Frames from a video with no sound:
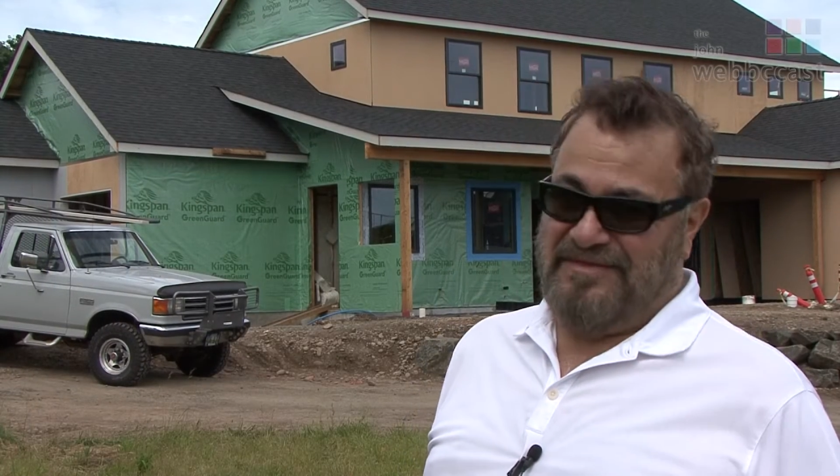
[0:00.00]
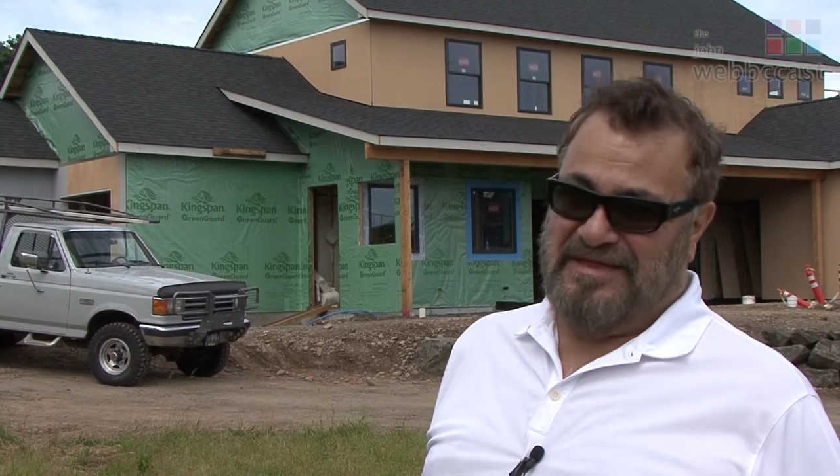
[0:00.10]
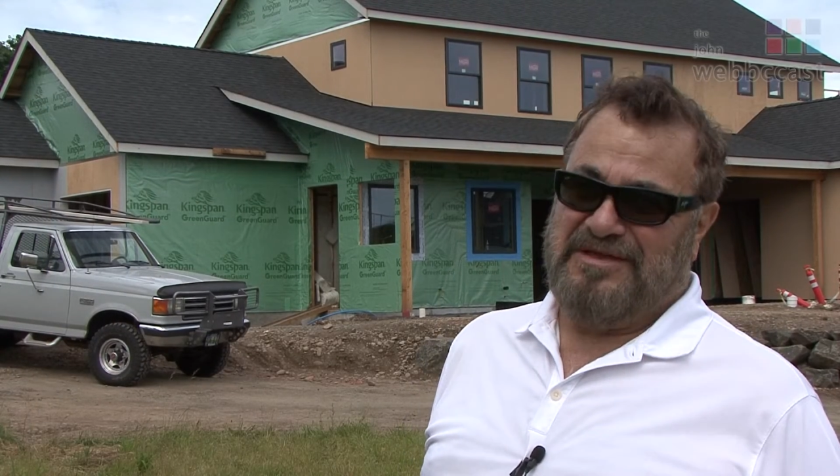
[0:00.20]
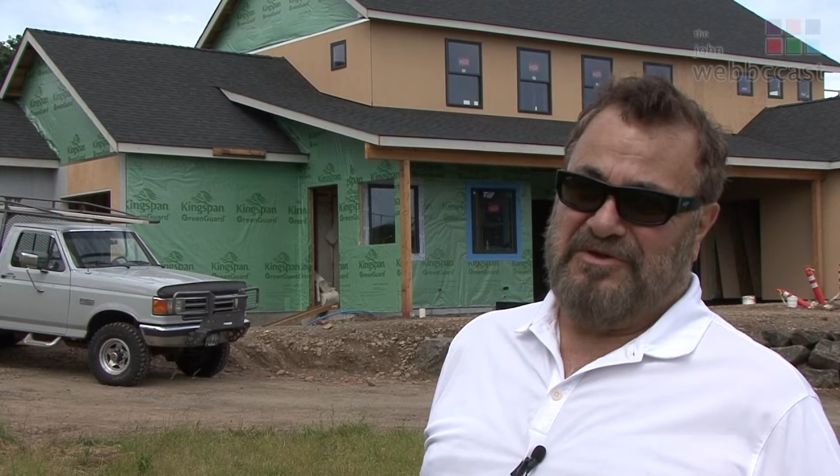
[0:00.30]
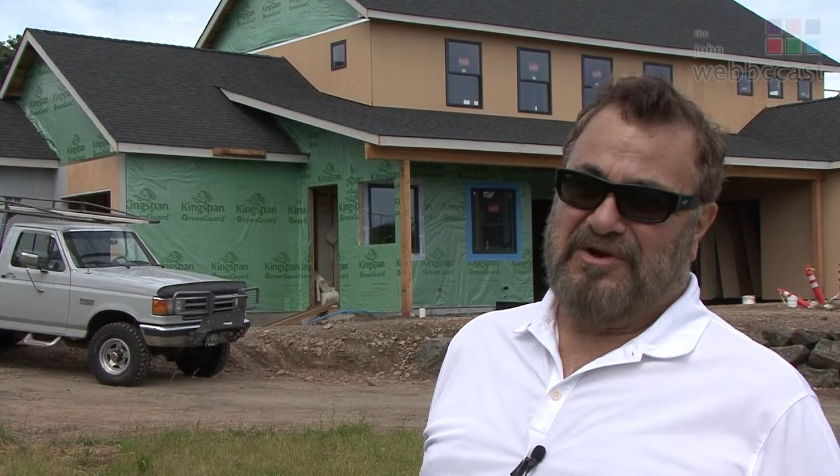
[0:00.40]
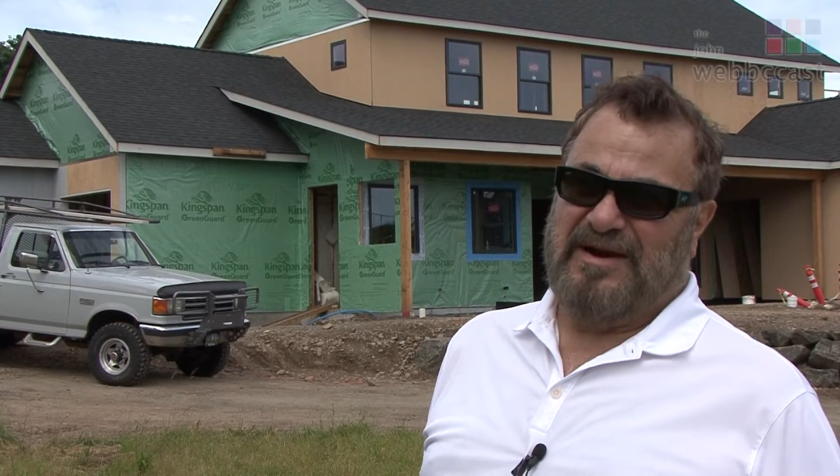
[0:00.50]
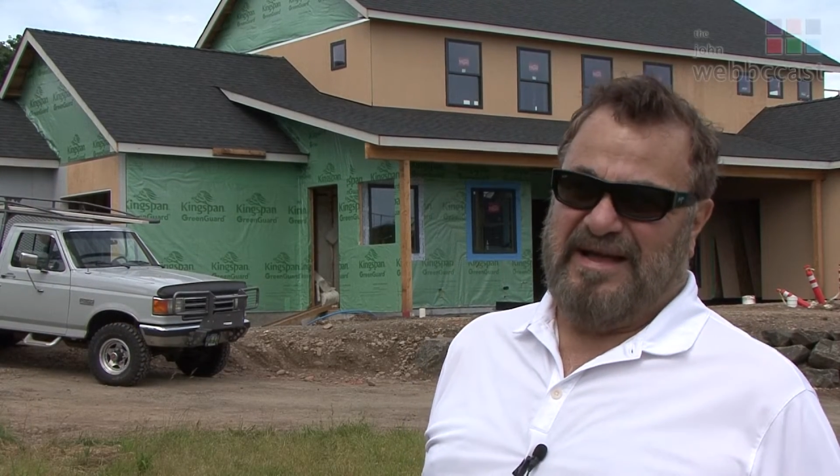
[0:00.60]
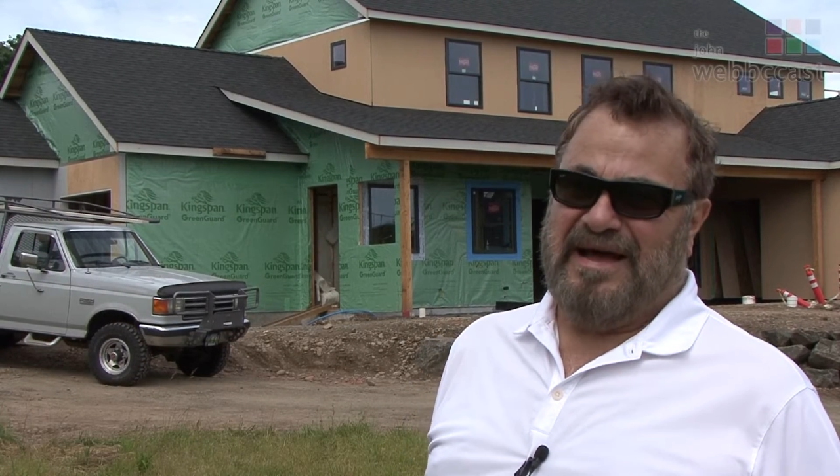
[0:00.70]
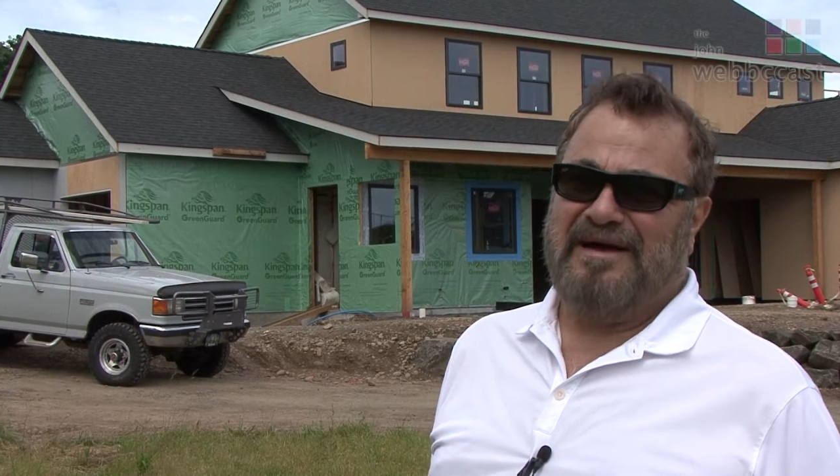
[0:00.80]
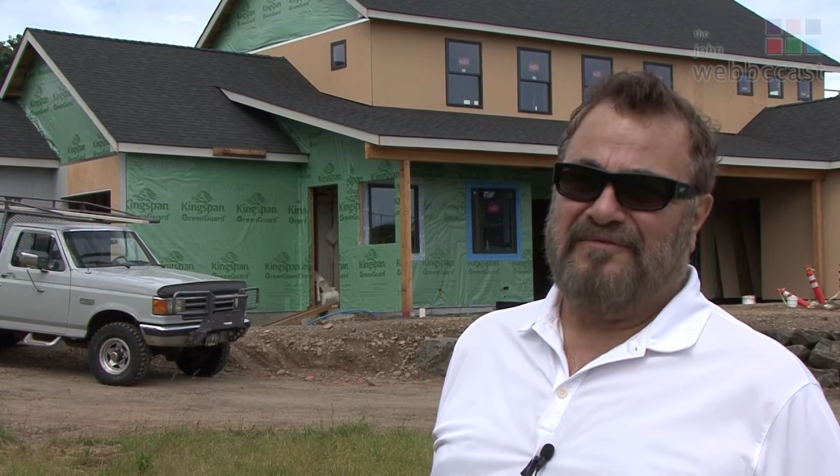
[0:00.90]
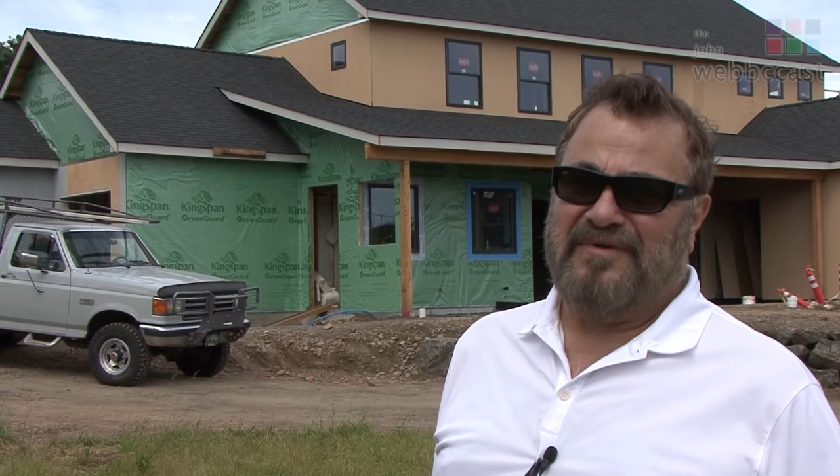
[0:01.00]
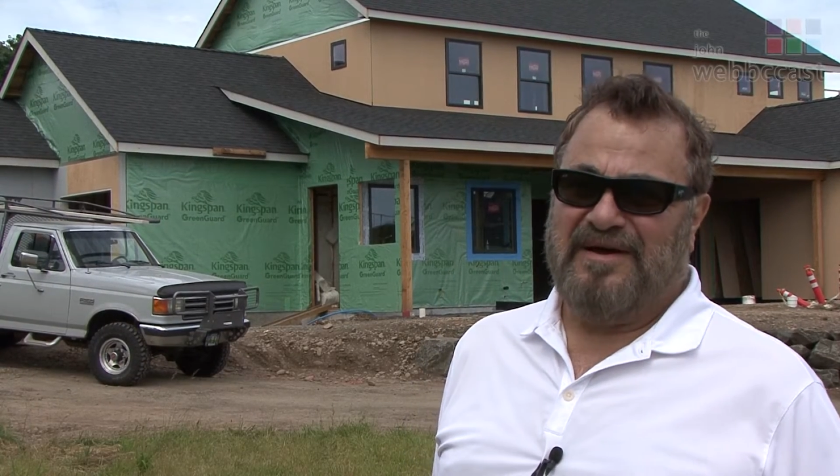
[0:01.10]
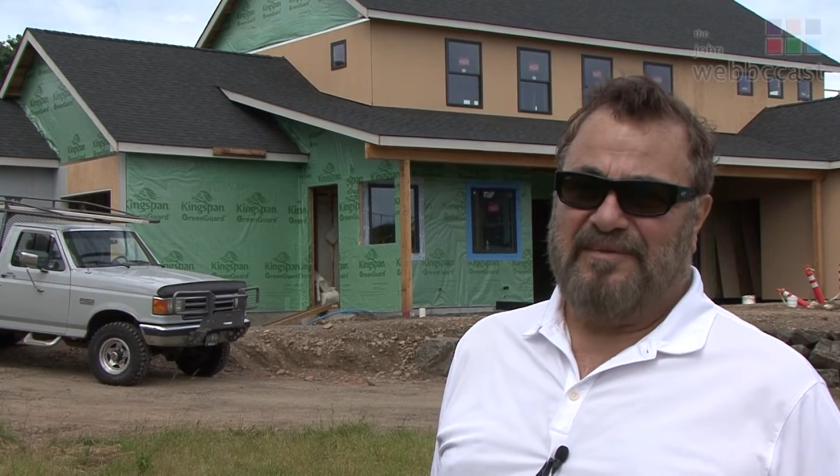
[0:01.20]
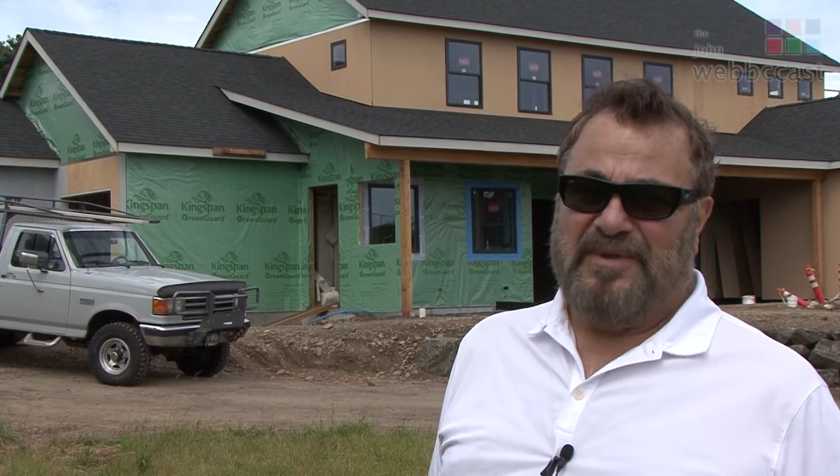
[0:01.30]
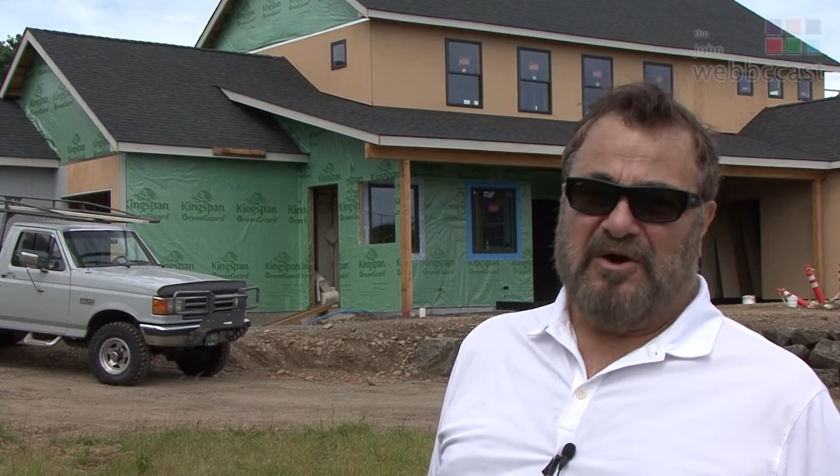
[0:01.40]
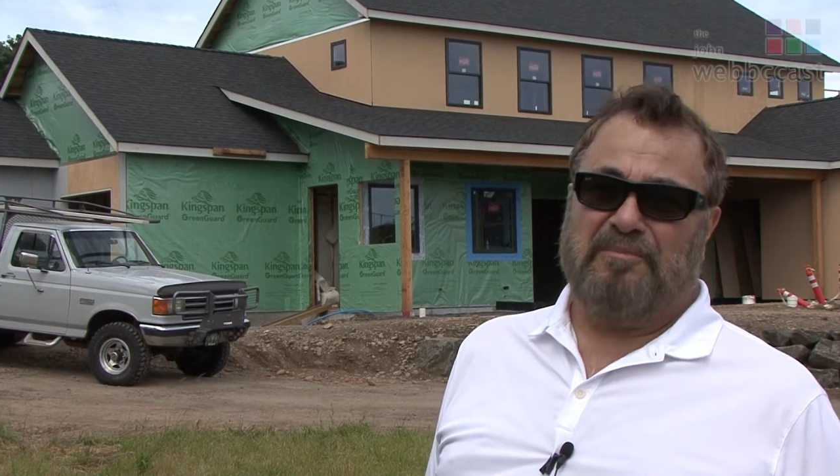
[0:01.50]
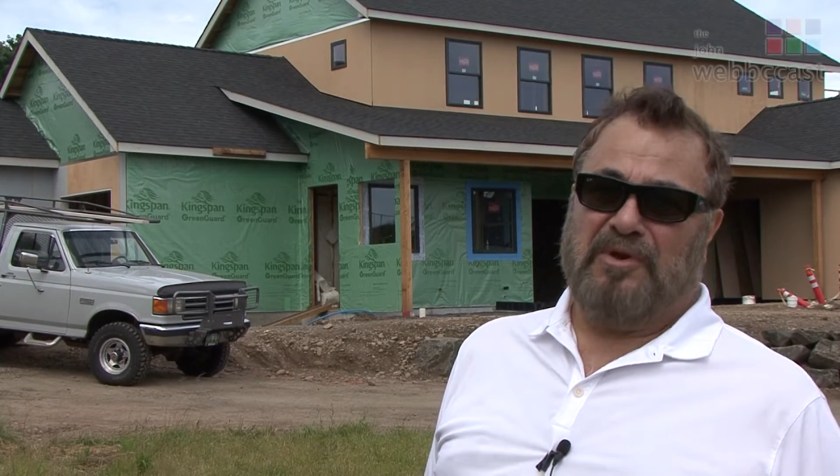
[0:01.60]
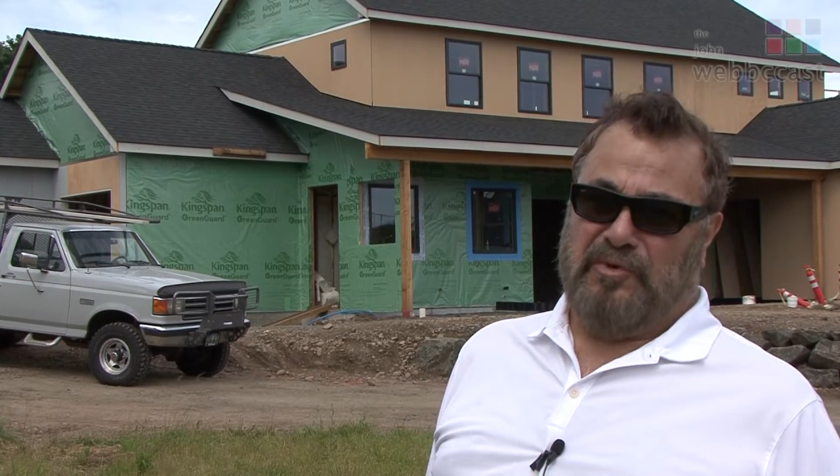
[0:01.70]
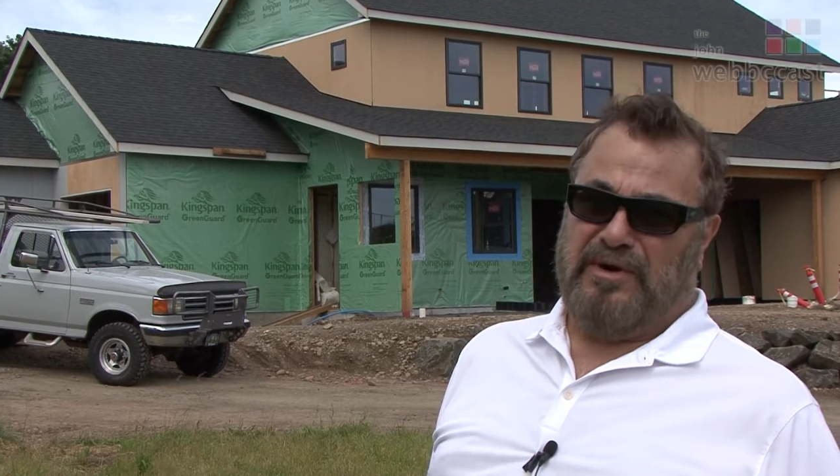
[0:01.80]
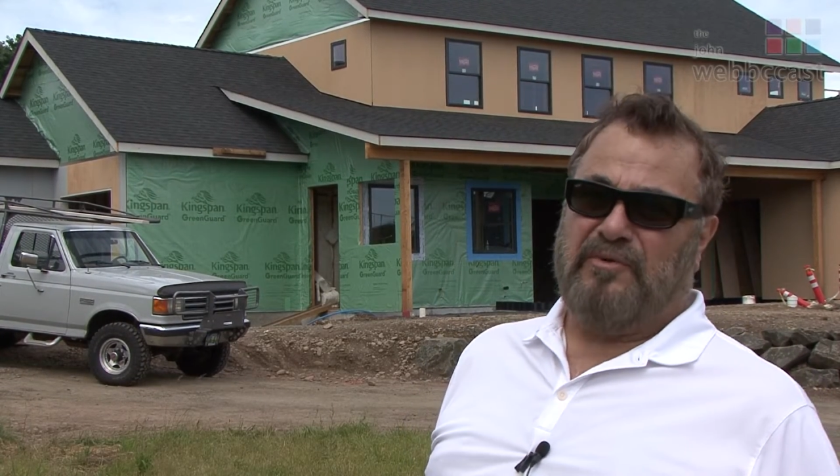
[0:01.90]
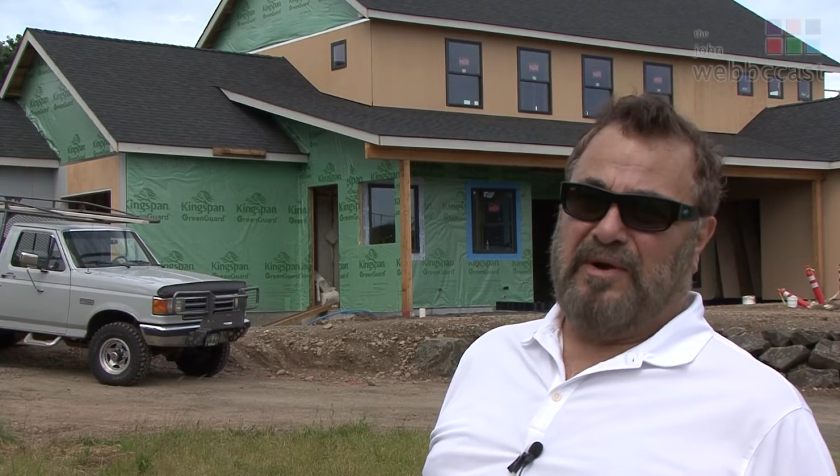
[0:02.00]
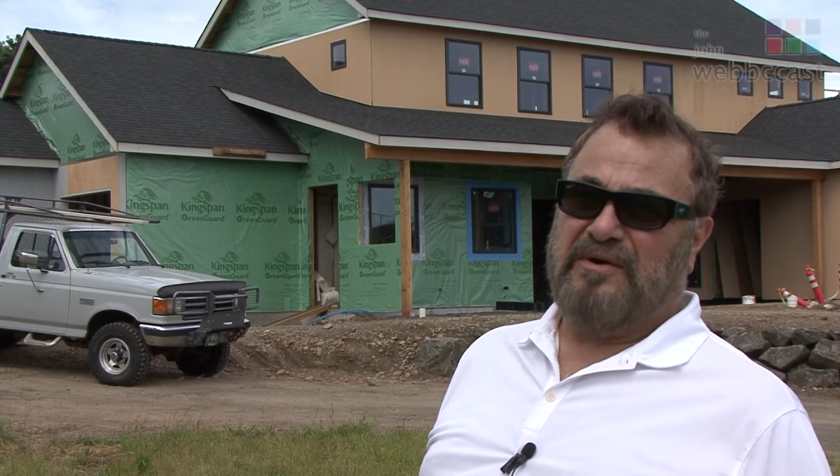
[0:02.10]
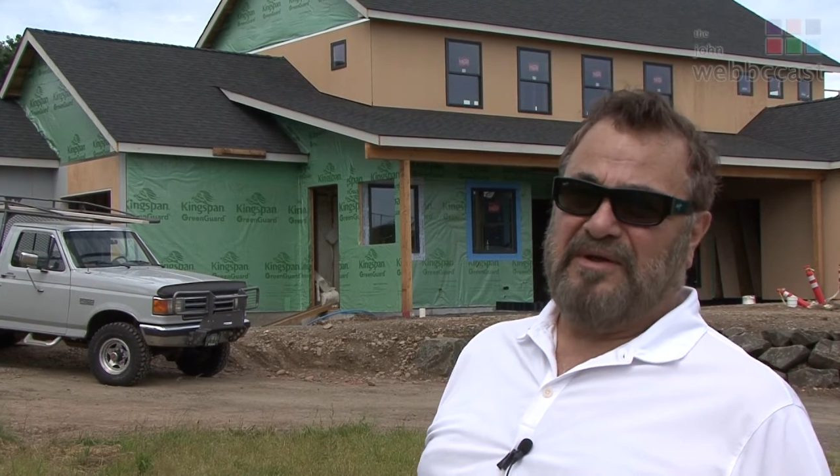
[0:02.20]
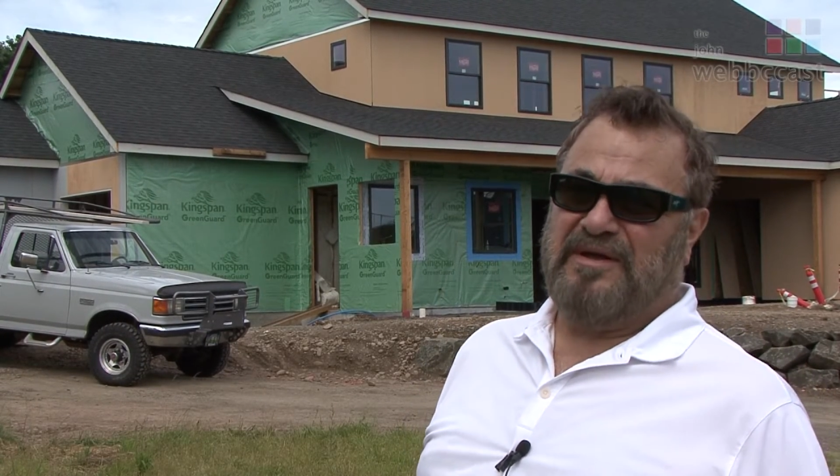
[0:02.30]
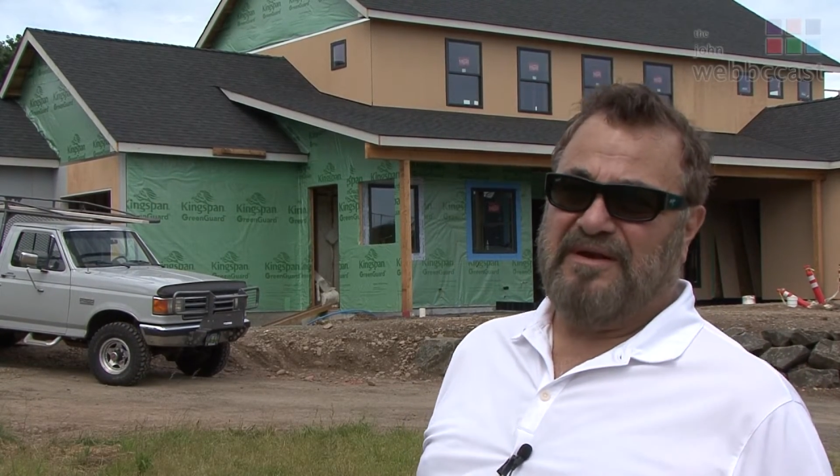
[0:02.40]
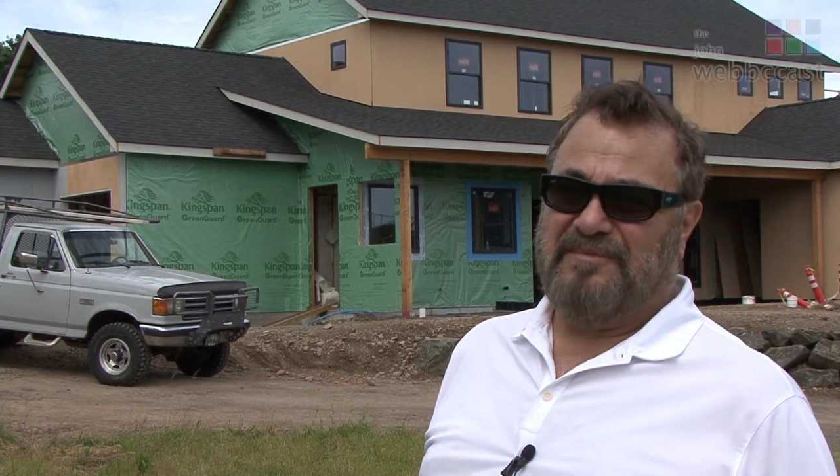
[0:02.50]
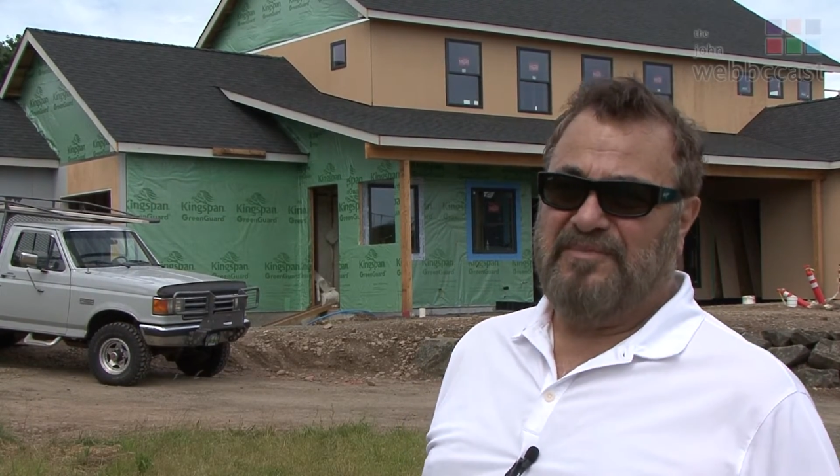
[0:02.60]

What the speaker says: then you're going to have air blowing around again.